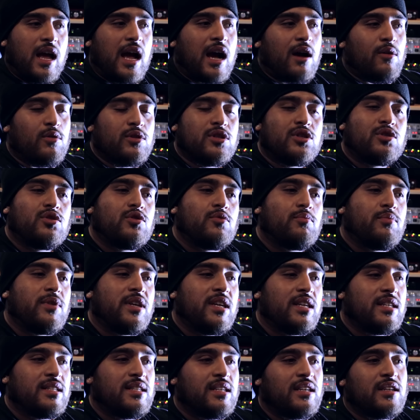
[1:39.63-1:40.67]
I was too
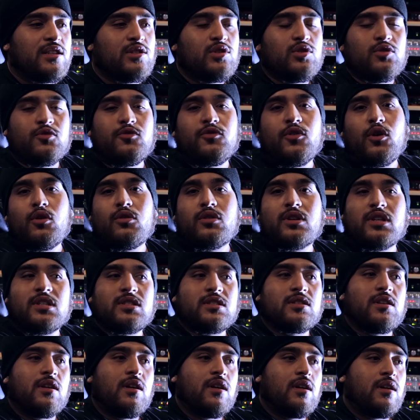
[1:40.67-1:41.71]
busy and too
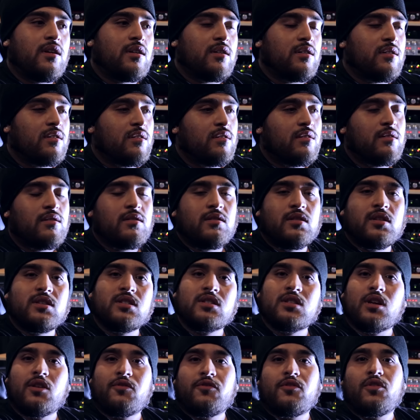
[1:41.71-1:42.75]
focused on the
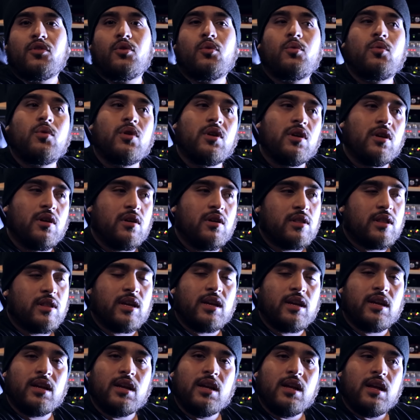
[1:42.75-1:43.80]
stuff of the world
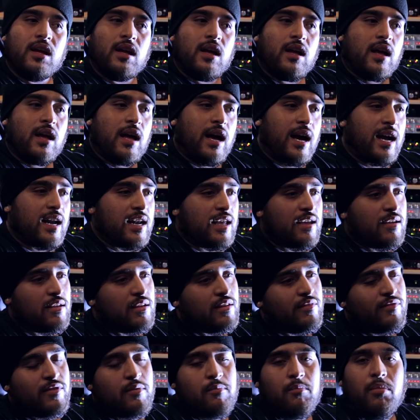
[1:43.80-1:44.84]
that I didn't
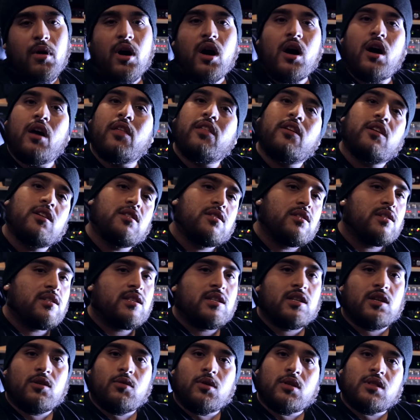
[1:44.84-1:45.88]
even bother to
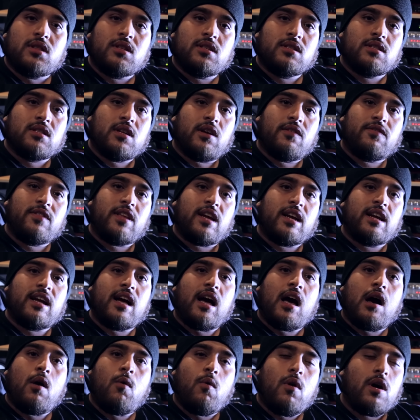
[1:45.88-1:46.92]
deal with the stuff that
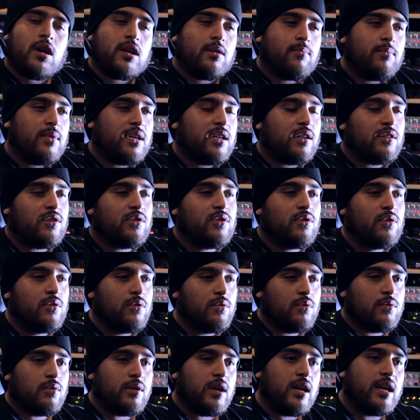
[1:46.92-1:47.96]
God wanted me to do.